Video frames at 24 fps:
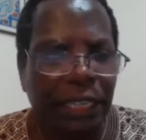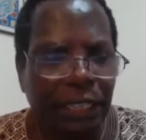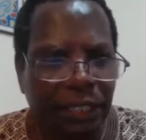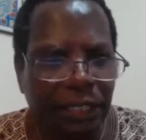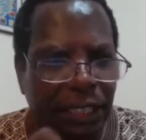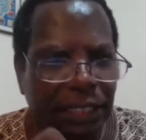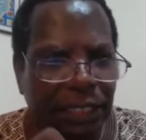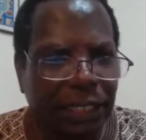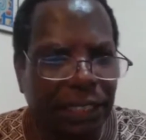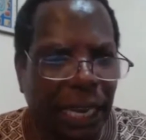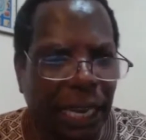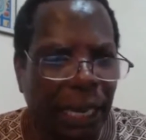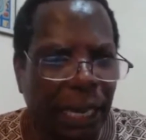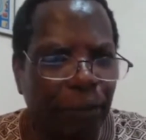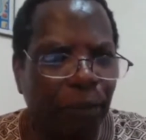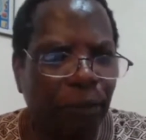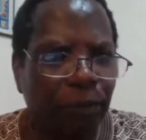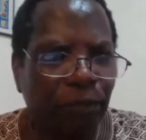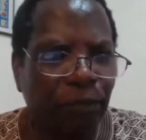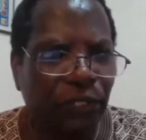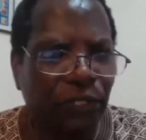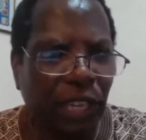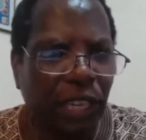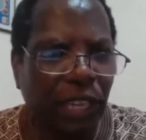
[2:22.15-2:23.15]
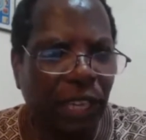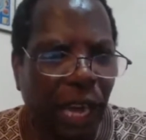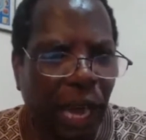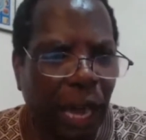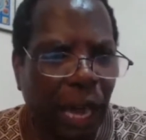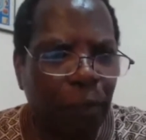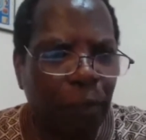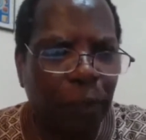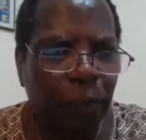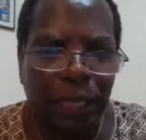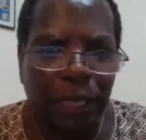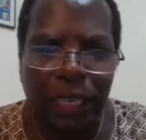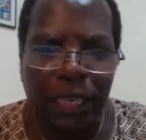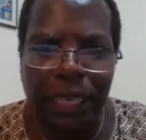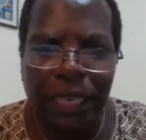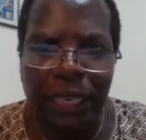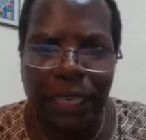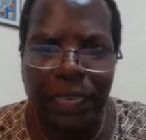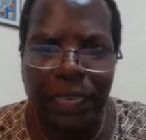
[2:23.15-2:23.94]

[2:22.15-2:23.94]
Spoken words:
The same thing happened in